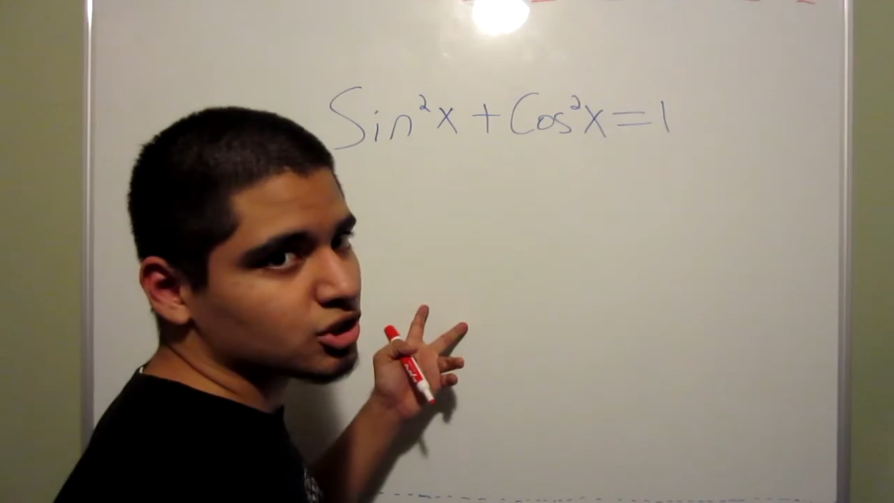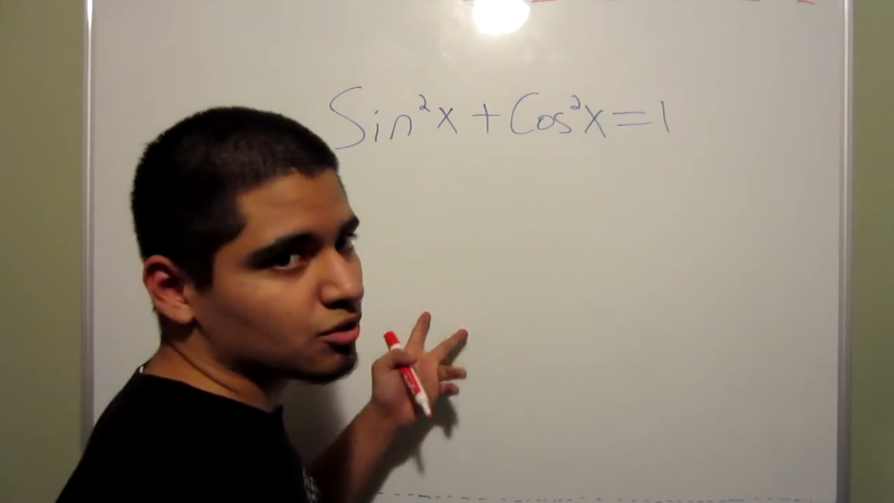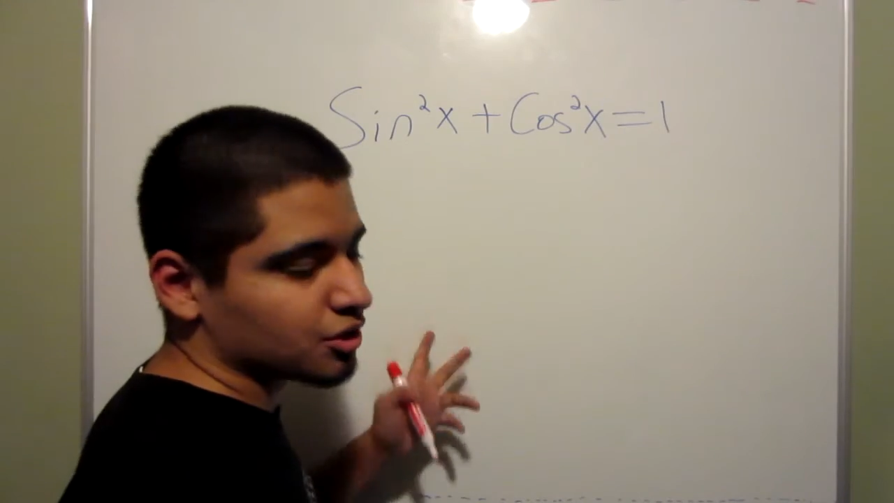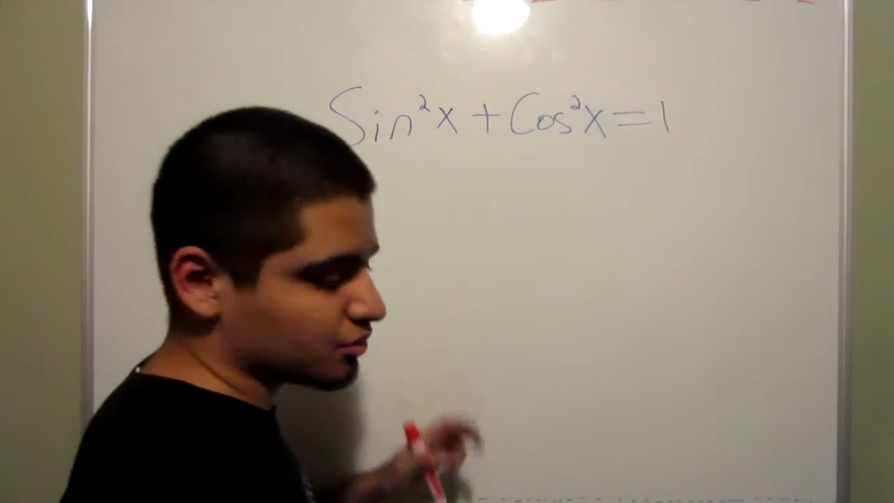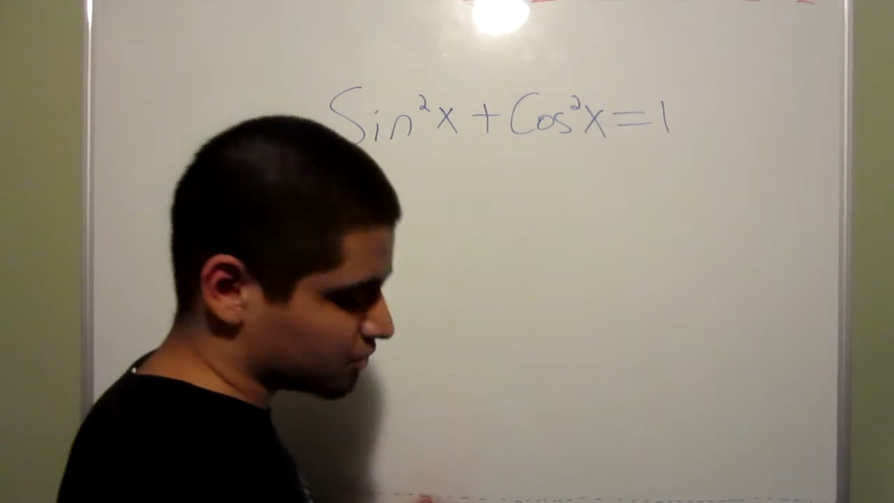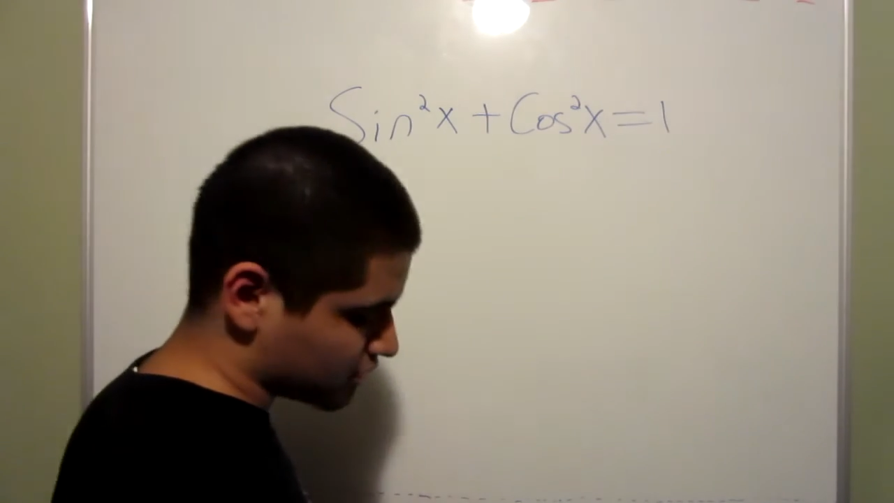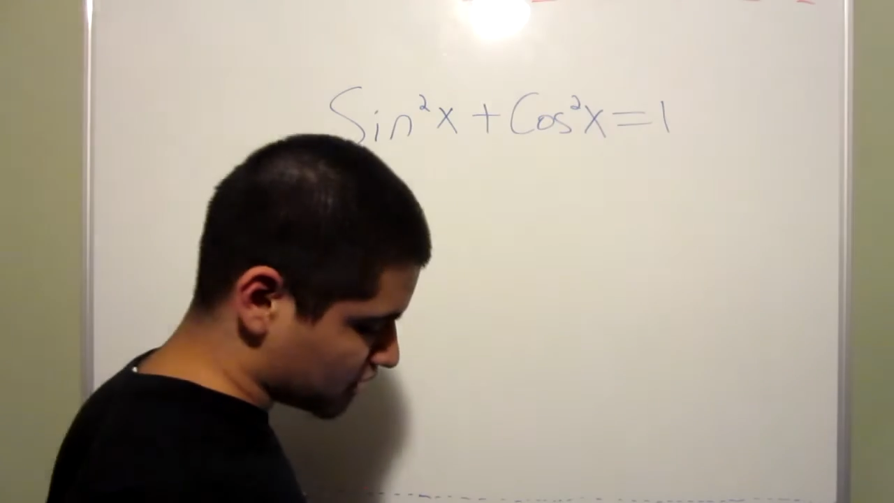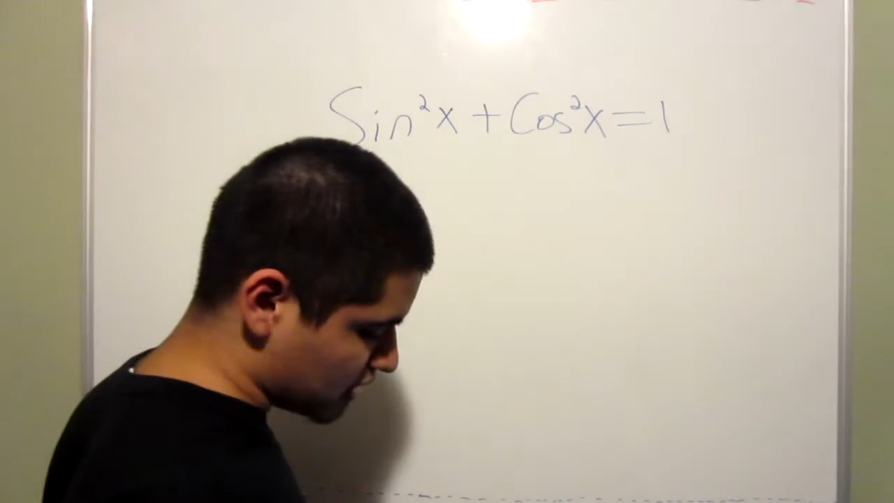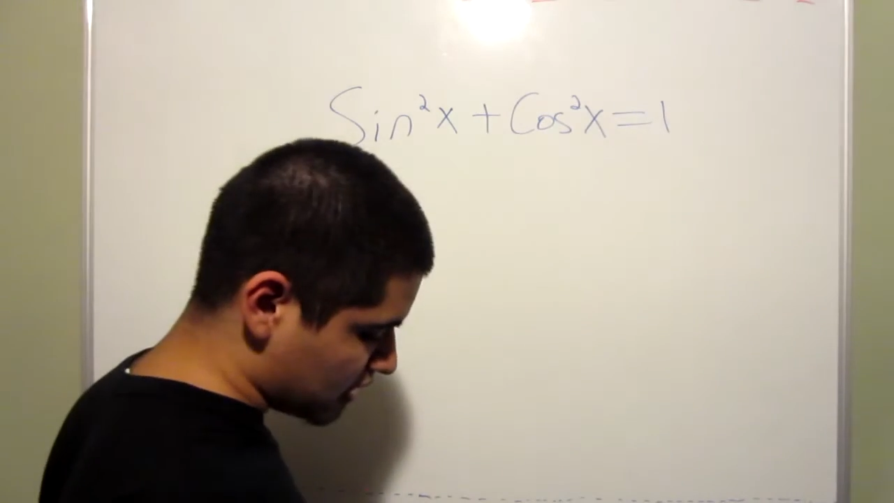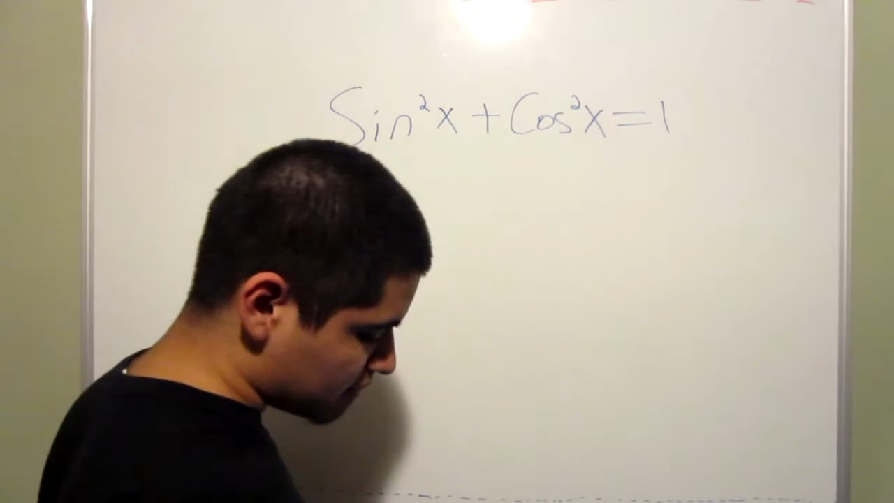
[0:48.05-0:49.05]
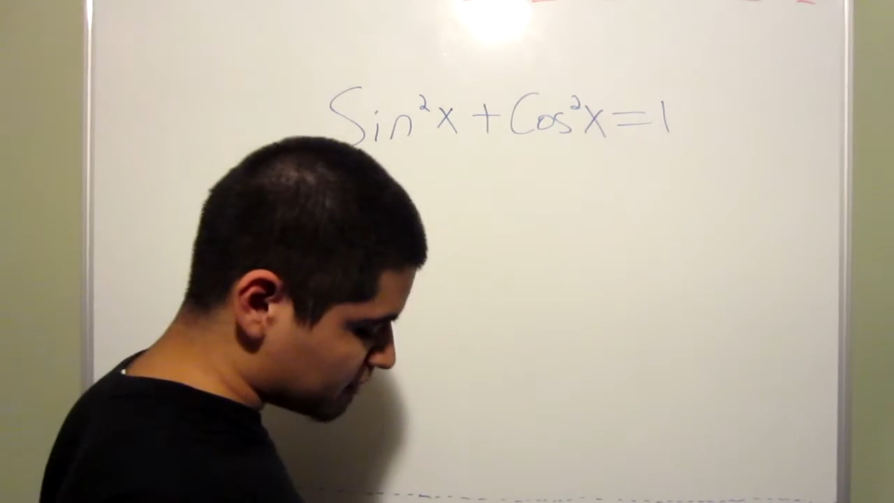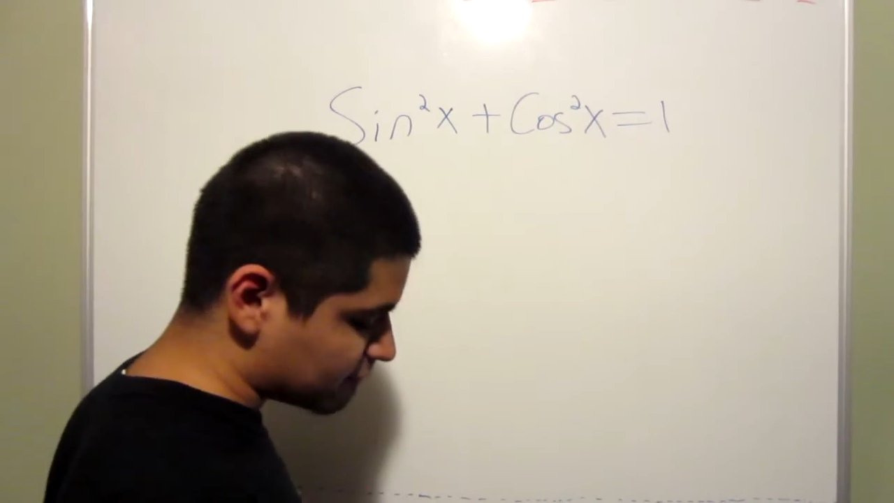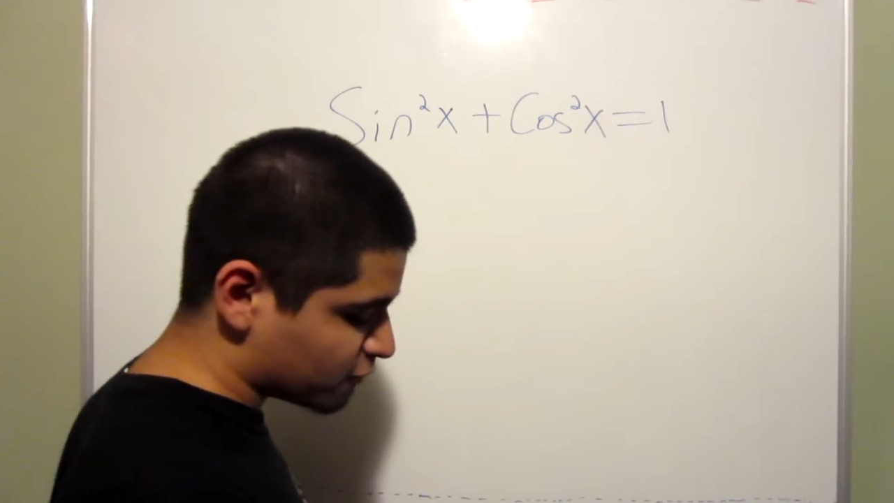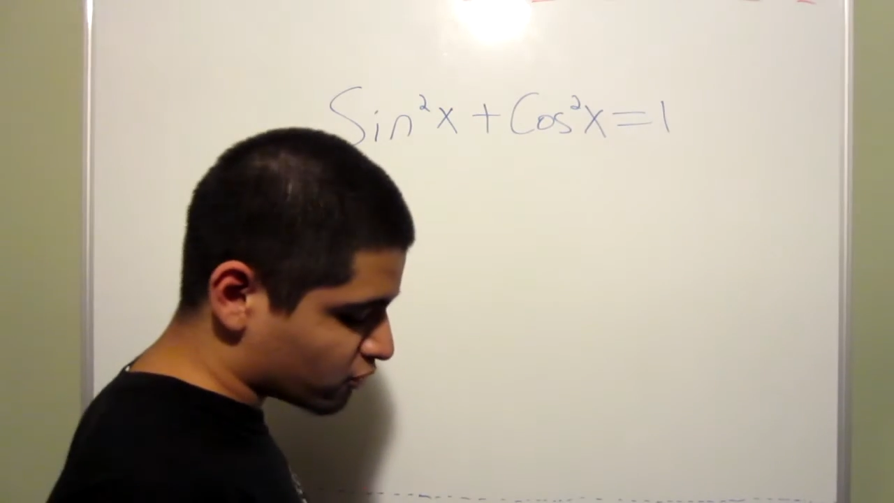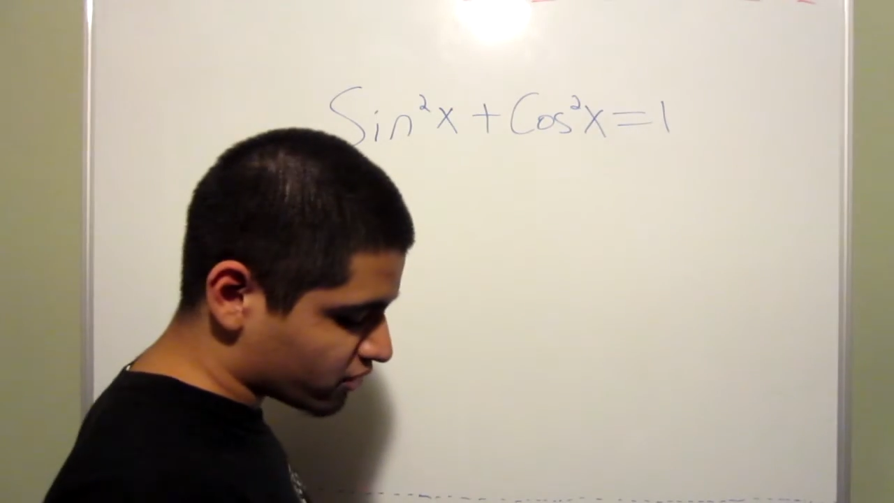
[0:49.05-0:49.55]
show you.
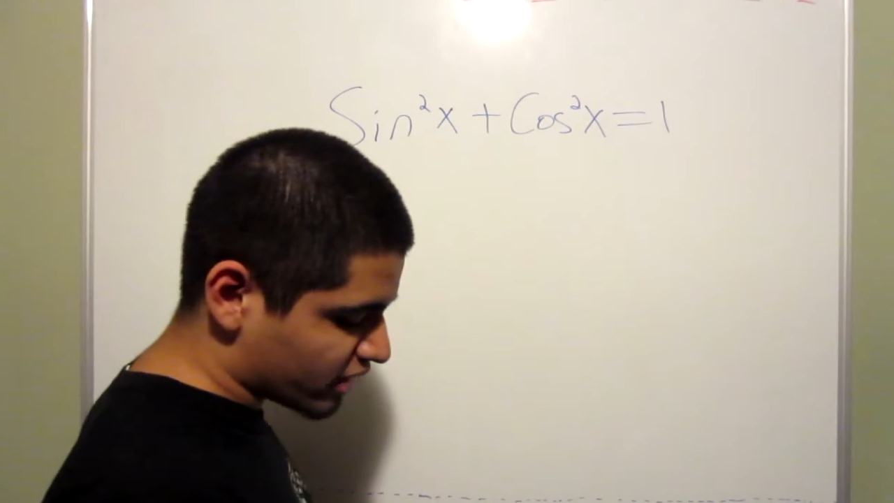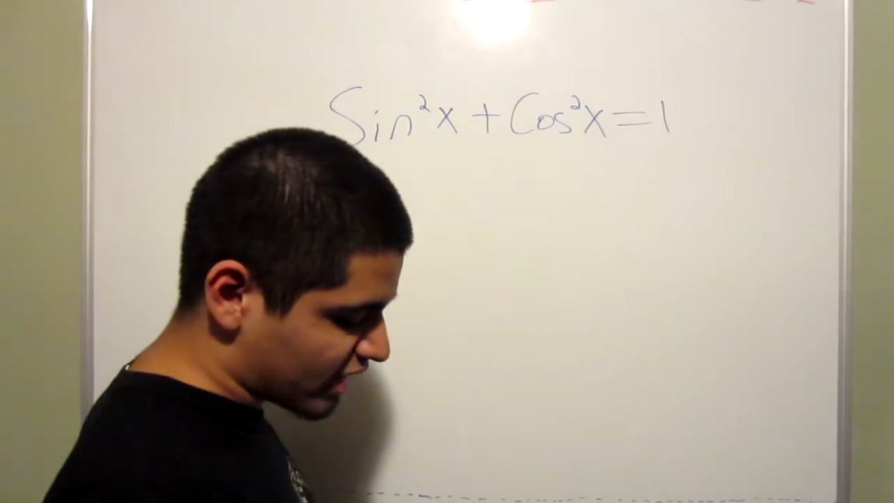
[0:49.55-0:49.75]
Before